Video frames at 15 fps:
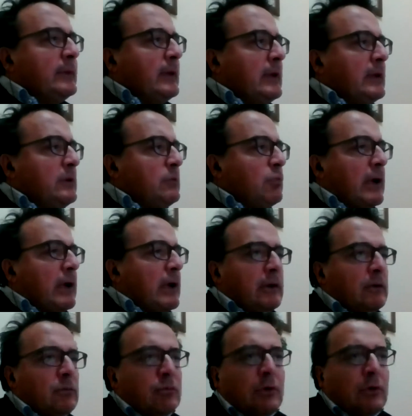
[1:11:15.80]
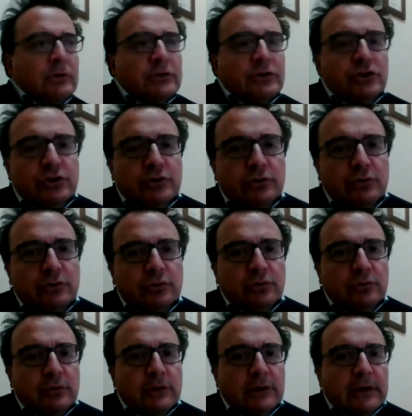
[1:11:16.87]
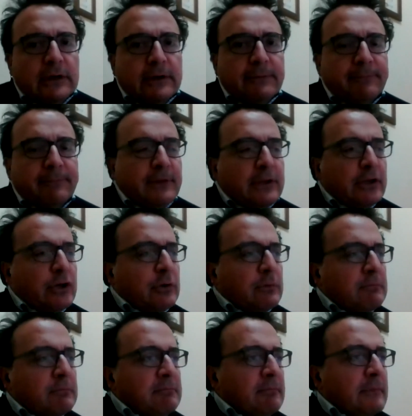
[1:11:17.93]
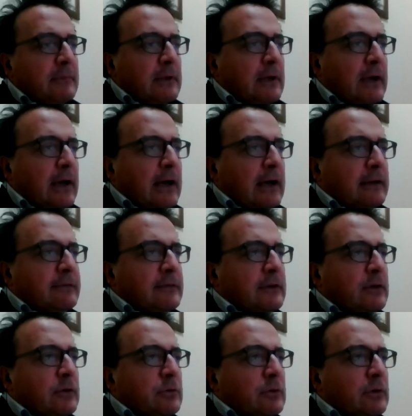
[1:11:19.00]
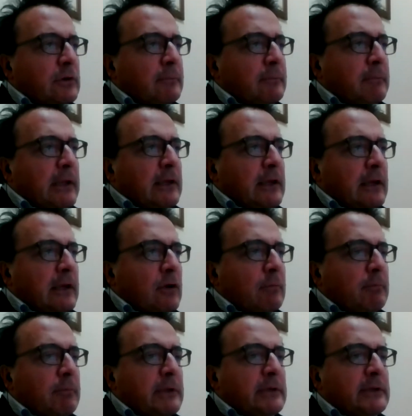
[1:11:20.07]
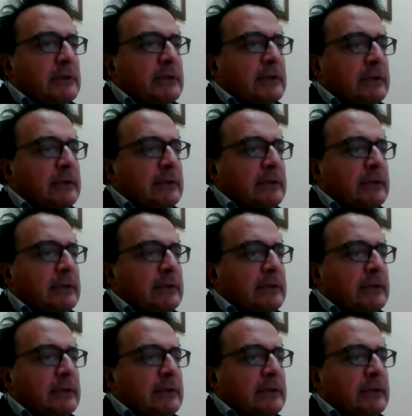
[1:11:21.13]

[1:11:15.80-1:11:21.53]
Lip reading: Anyone who want to, you know, ask or make a comment?